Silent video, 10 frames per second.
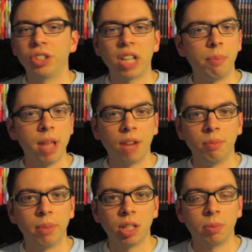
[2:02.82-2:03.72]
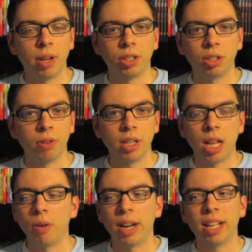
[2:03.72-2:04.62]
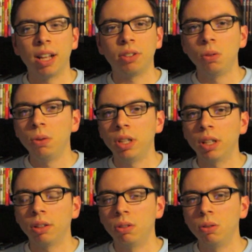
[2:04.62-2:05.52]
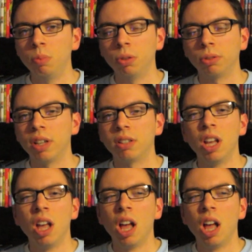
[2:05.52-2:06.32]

just got back from Best Buy just right now, and I got two the two Blu-rays.